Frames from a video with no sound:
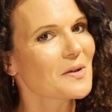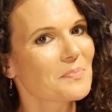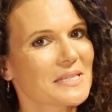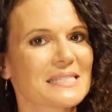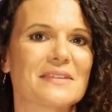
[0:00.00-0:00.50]

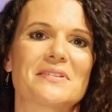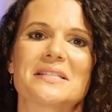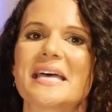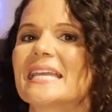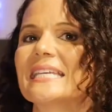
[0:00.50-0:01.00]
please give it a
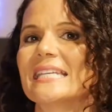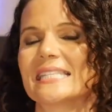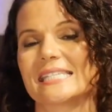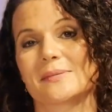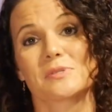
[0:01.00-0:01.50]
like and hit
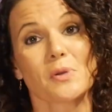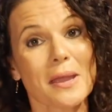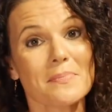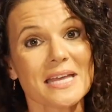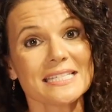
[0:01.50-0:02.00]
the
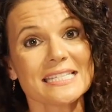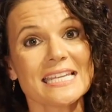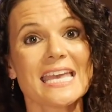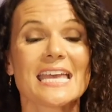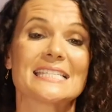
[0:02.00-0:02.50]
subscribe button
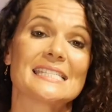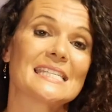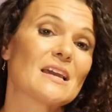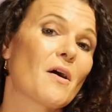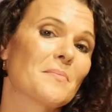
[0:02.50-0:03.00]
to
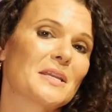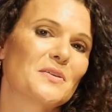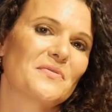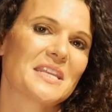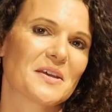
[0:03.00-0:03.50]
see all my new
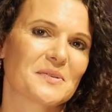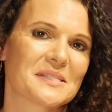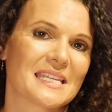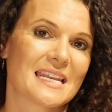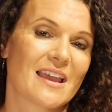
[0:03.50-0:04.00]
videos.
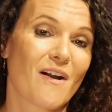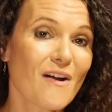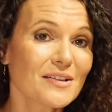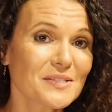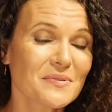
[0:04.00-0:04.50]
And I
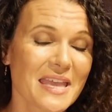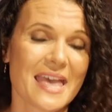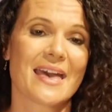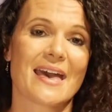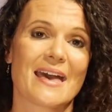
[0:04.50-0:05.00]
also
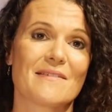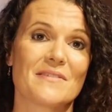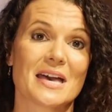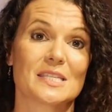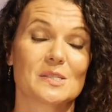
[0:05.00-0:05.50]
have
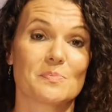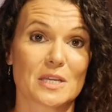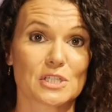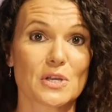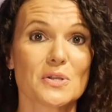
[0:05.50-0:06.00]
a
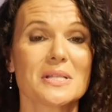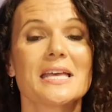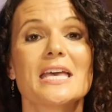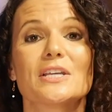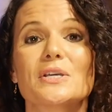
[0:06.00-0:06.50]
special
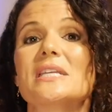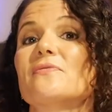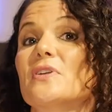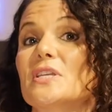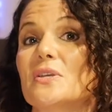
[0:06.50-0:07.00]
goodie
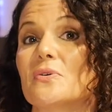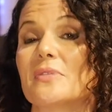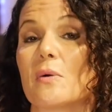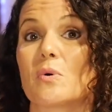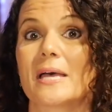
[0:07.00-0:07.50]
for you
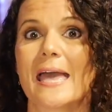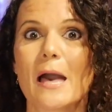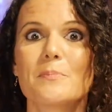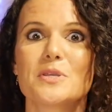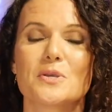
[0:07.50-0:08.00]
that will
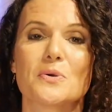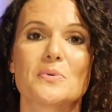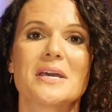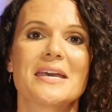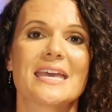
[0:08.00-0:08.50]
help you
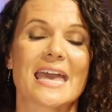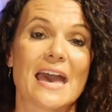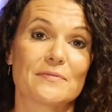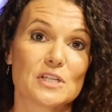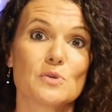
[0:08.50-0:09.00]

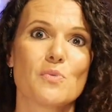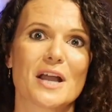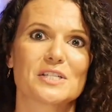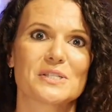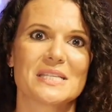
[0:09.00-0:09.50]
after you
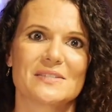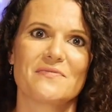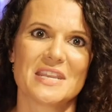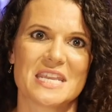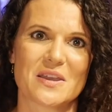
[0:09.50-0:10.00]
watch this
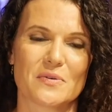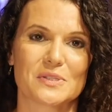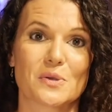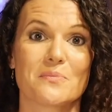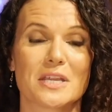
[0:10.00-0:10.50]
video.
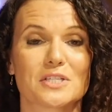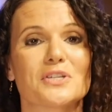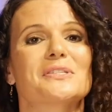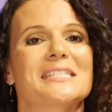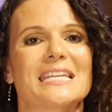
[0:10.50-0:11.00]
So make sure you
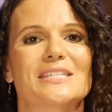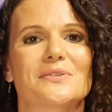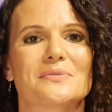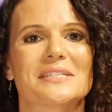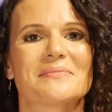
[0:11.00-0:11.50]
stay
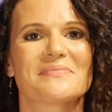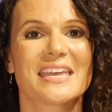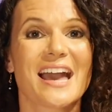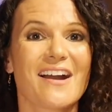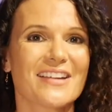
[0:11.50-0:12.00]
tuned.
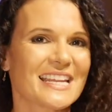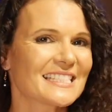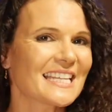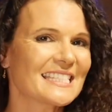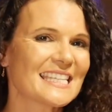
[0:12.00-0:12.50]
All right,
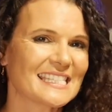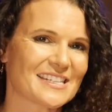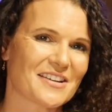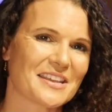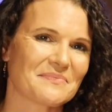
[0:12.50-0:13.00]
let's get
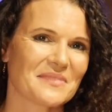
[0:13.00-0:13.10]
started.